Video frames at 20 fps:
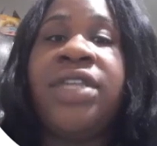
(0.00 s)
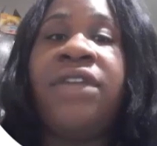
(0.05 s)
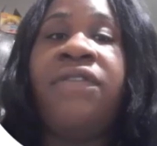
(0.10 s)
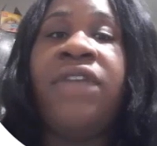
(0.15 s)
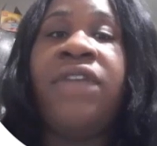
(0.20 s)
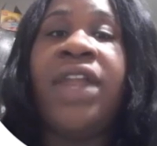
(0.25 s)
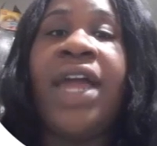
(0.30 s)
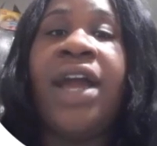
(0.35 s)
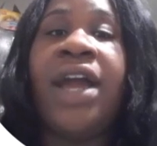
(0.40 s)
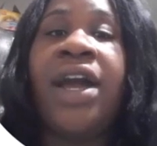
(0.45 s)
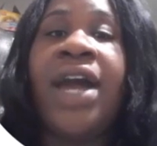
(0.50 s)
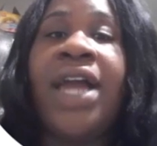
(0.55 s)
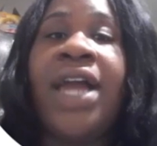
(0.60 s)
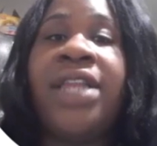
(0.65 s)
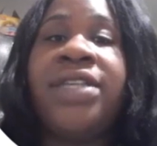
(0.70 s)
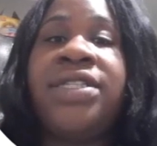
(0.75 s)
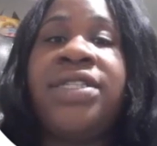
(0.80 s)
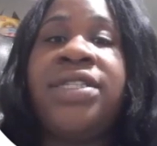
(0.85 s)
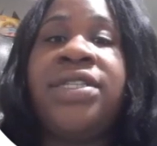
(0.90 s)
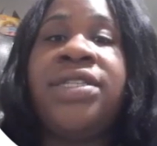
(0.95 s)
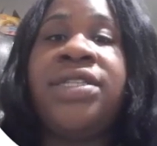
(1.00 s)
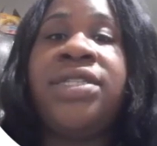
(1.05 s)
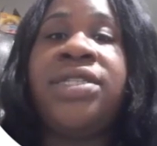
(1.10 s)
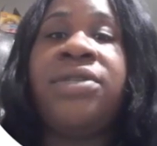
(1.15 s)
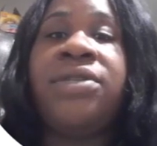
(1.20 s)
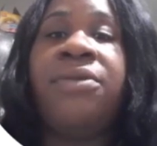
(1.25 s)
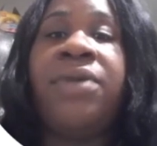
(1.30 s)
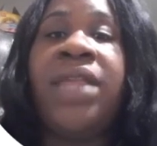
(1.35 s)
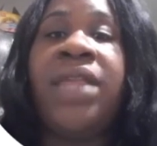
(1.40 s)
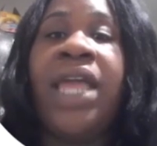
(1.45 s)
of glycolysis
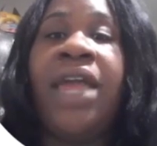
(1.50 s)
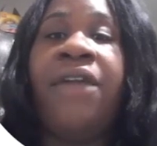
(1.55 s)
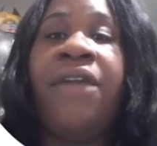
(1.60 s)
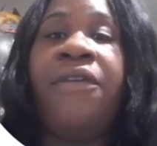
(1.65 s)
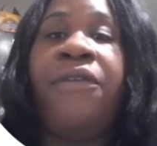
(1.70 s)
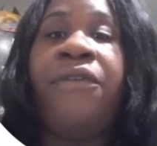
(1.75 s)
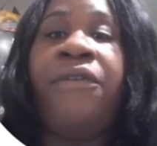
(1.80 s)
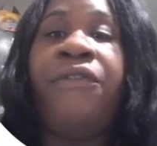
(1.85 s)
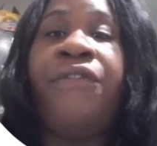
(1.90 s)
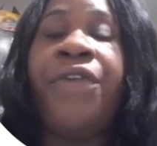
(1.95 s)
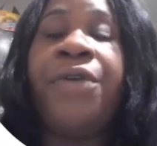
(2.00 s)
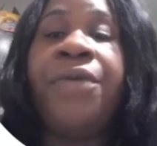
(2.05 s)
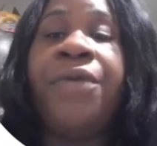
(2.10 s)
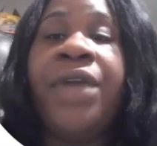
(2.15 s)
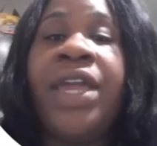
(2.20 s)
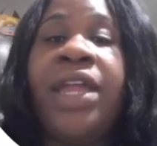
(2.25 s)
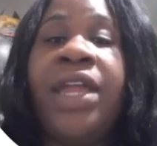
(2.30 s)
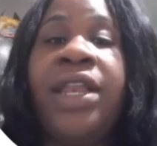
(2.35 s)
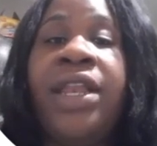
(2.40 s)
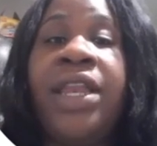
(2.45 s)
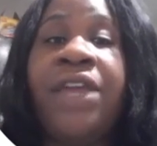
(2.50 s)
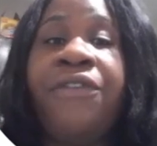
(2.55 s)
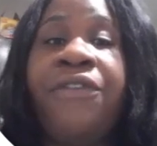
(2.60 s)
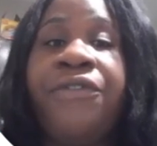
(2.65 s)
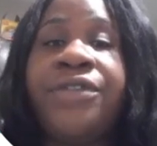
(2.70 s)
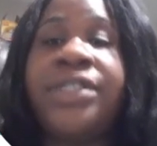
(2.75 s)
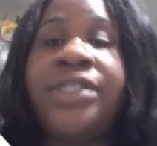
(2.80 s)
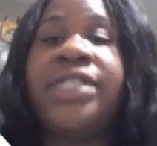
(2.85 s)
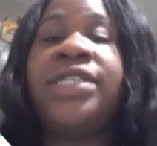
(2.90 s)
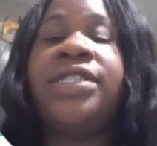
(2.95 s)
with a few key
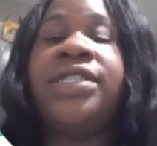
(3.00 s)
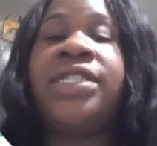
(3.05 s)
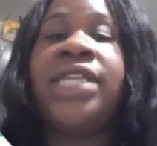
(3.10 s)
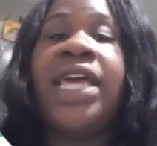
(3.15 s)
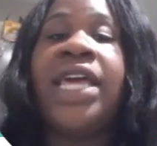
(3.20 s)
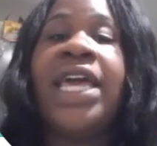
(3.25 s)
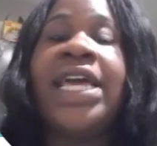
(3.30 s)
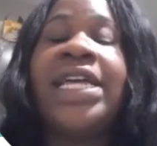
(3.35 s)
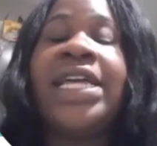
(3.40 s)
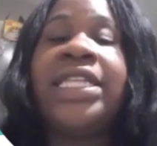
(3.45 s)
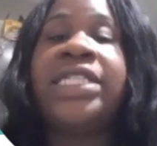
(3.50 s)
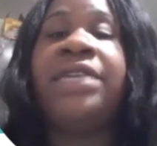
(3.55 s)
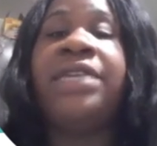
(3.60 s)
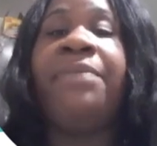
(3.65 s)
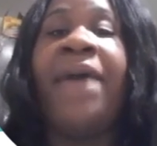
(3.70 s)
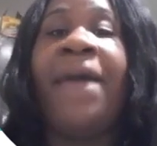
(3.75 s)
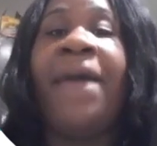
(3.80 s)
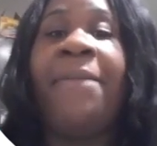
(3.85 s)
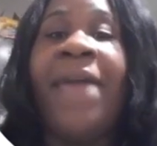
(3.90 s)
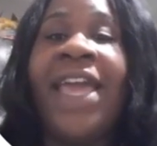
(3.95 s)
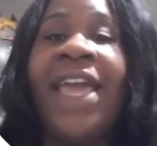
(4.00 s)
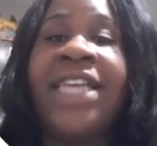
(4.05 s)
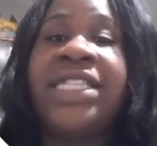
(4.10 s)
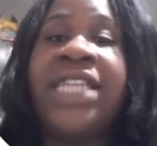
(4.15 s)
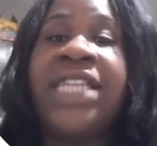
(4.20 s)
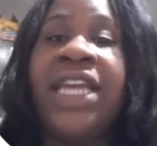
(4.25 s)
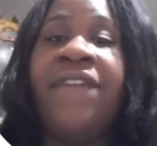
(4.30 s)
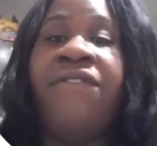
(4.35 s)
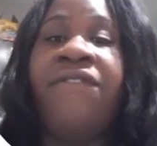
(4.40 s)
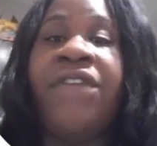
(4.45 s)
differences to bypass
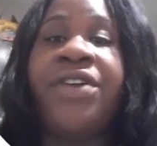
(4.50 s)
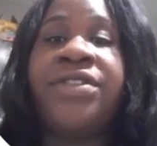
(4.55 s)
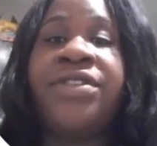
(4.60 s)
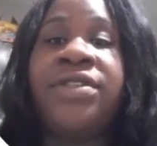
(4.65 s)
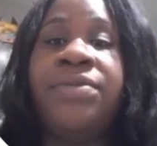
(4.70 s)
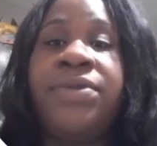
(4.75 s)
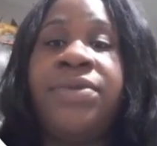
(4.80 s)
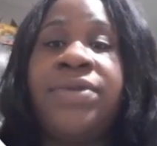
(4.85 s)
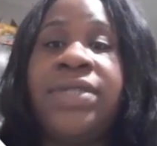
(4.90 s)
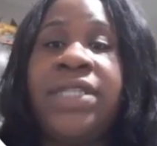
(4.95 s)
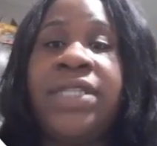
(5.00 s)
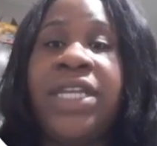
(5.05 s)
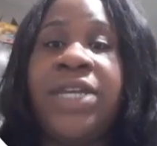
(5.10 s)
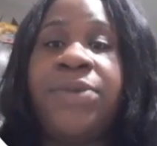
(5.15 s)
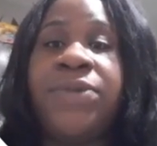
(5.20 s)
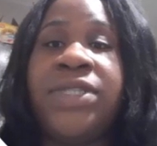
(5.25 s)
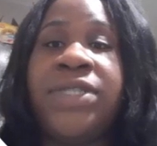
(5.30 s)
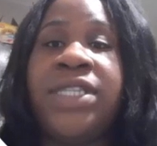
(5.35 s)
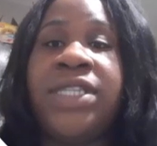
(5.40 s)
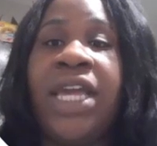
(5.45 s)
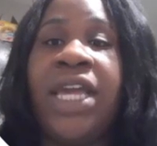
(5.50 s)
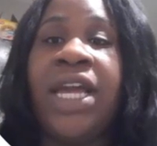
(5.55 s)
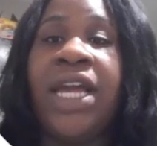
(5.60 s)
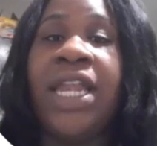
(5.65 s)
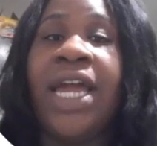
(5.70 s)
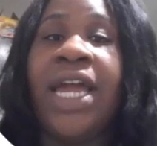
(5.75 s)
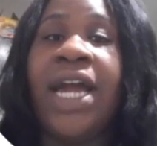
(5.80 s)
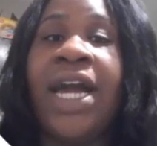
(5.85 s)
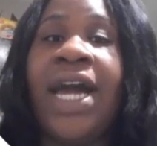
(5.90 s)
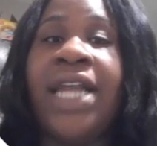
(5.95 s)
the inversible steps
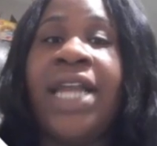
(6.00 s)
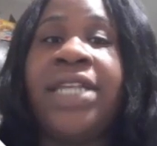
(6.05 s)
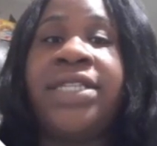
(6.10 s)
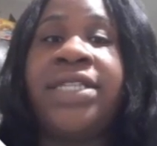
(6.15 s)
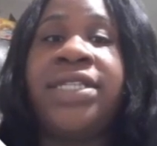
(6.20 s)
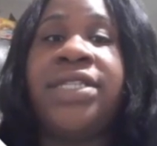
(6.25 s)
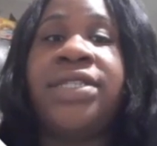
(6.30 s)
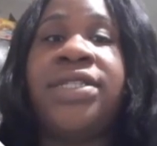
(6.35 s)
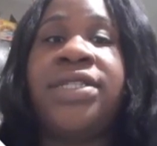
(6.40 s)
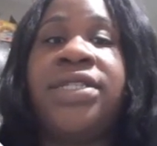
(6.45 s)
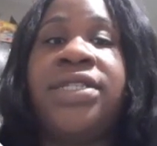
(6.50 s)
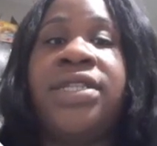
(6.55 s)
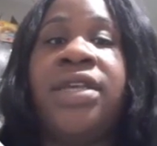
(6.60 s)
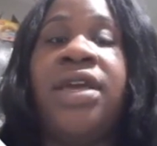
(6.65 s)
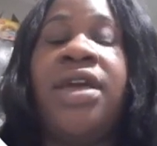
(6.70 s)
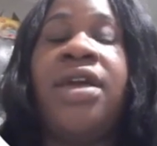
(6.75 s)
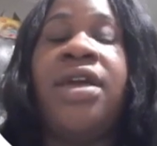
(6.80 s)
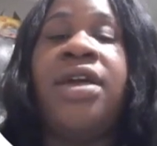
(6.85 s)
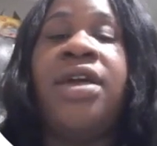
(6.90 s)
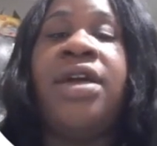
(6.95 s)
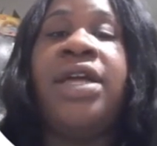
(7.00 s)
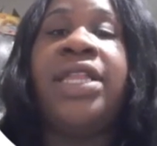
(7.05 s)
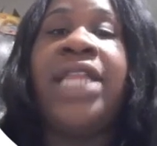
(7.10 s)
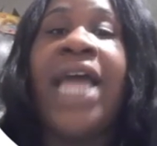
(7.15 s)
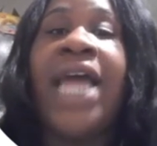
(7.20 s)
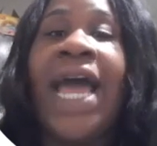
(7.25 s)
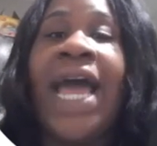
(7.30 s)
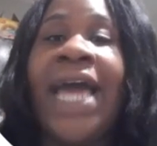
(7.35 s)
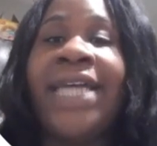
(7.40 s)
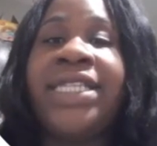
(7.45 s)
in glycolysis.
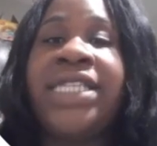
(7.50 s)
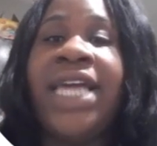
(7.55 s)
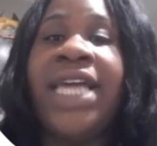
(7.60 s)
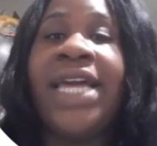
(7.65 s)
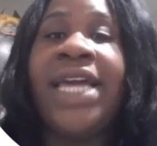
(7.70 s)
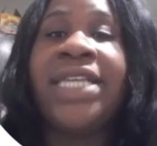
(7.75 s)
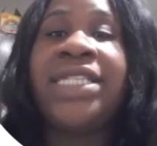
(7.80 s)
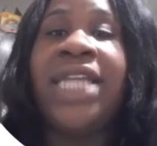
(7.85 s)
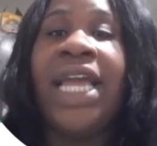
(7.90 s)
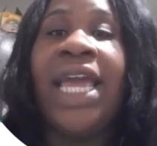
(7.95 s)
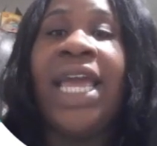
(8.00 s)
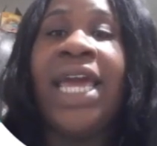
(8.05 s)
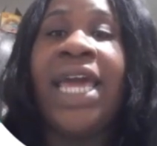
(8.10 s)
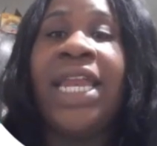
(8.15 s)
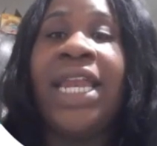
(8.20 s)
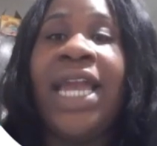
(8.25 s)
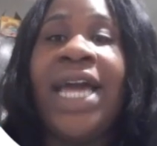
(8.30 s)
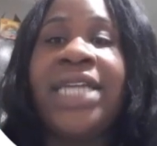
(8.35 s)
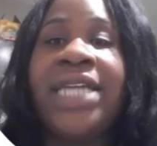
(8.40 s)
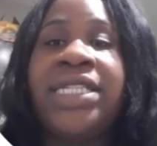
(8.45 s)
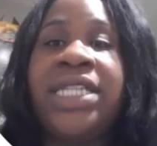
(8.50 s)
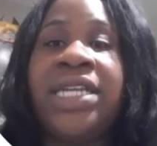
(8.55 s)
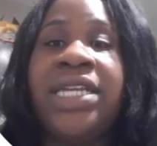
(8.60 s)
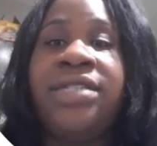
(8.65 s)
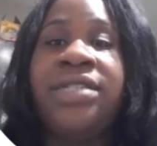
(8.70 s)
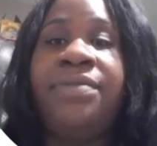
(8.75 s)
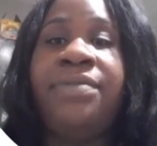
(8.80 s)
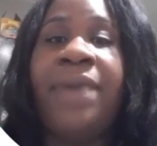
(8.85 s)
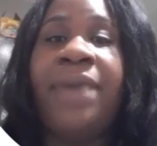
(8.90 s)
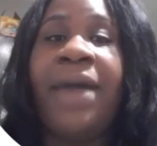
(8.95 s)
The enzymes that catalyze
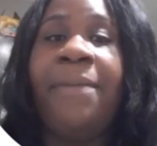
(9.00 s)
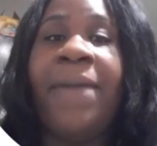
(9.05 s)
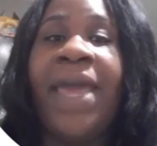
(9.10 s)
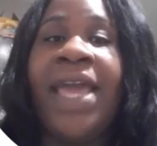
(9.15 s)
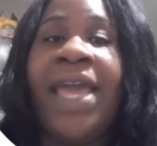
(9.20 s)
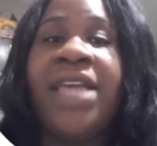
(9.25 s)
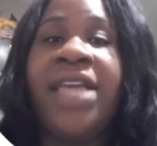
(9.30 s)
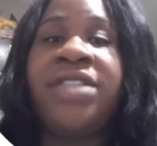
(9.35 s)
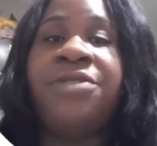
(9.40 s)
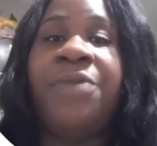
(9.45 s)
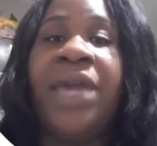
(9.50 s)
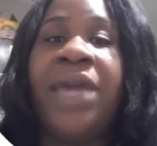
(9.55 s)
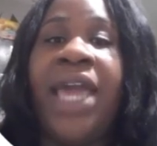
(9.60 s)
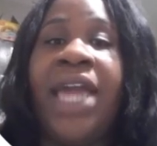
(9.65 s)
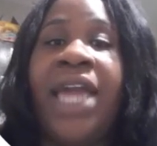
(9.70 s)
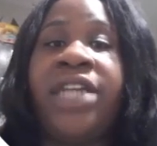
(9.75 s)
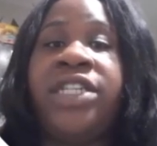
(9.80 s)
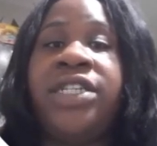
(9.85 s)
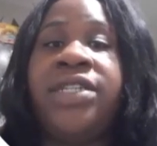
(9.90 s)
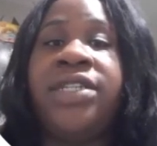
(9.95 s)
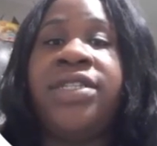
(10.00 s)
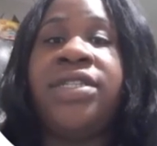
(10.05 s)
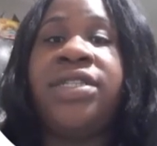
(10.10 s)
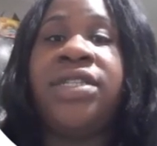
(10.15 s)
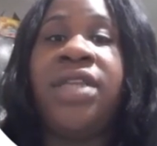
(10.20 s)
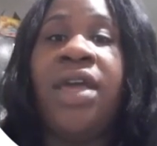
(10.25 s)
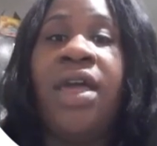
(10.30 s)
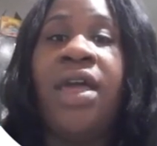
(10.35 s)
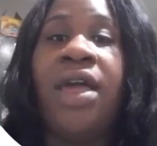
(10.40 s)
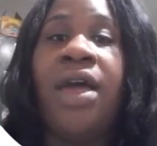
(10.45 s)
these bypass reactions
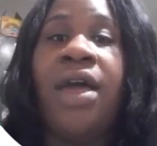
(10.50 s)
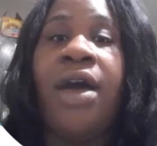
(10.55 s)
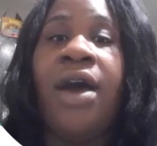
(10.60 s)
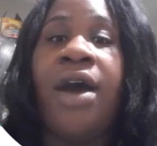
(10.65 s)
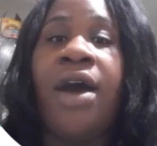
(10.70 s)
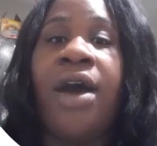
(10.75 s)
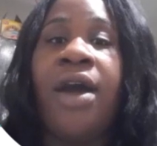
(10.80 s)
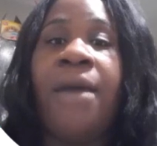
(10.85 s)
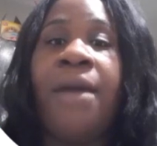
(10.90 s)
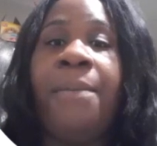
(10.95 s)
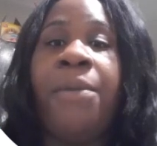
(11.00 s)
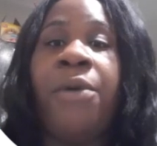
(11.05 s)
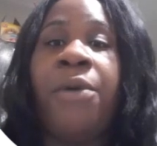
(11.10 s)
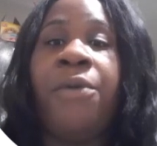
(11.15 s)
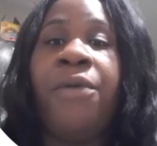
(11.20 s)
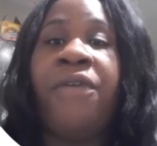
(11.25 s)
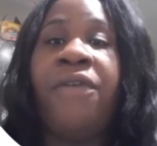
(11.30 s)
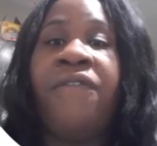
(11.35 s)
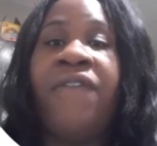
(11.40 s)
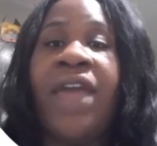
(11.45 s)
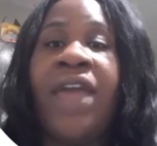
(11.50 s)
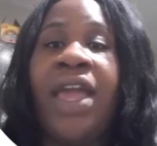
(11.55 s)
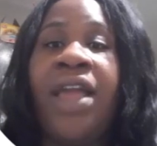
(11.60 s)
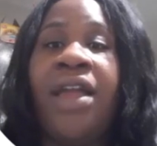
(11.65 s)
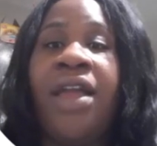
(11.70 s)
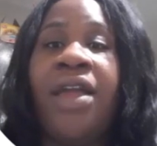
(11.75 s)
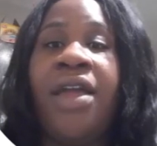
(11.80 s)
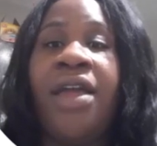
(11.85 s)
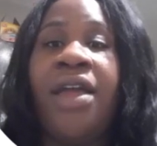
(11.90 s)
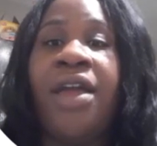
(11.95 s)
are
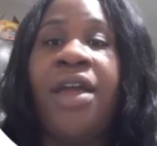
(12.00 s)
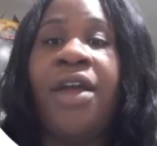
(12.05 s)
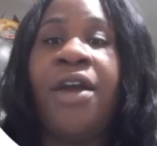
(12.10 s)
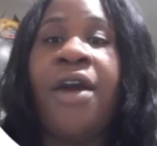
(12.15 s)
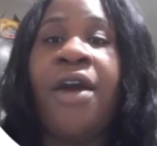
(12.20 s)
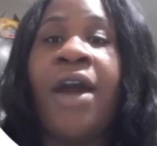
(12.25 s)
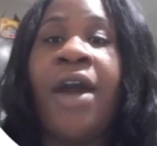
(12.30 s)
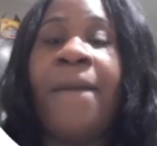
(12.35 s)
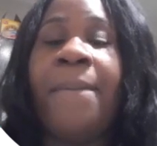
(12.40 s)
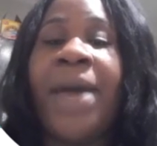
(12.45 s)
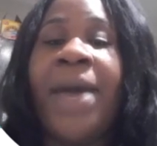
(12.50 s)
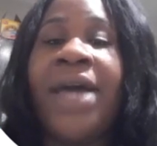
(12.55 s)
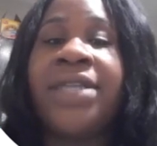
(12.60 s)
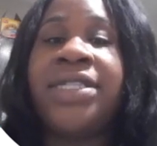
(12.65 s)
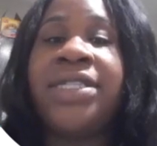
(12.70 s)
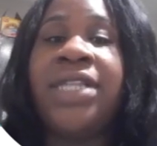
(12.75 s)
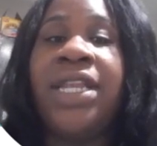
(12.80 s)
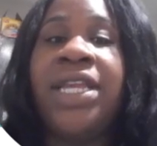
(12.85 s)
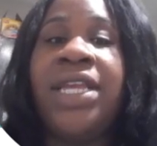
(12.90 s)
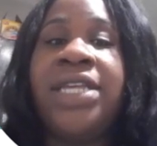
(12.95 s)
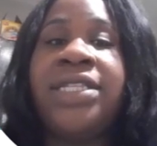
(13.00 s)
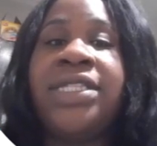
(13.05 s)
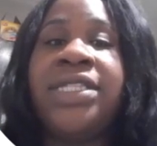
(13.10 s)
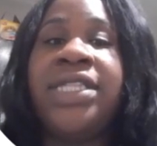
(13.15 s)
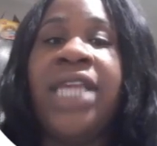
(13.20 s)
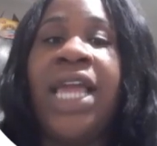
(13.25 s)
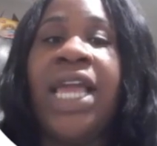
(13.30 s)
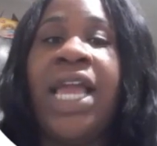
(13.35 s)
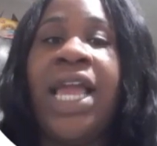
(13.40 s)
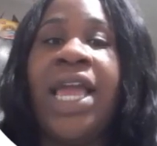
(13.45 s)
pyruvate, carboxylase,
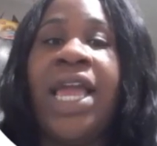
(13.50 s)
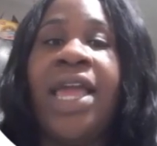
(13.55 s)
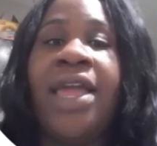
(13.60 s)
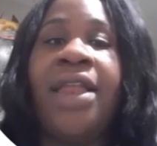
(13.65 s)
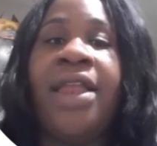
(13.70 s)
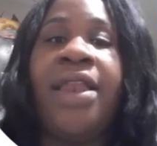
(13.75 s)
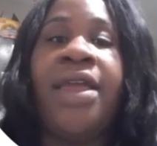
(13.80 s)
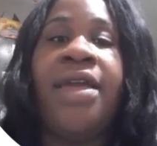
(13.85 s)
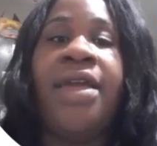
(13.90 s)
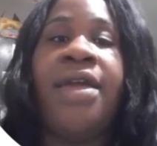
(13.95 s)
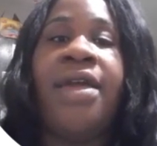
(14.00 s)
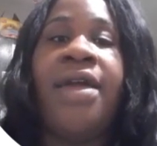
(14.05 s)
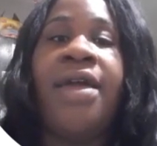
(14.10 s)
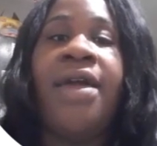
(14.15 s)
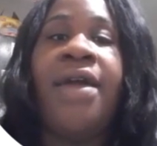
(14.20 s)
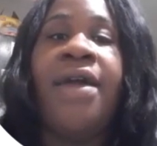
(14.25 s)
and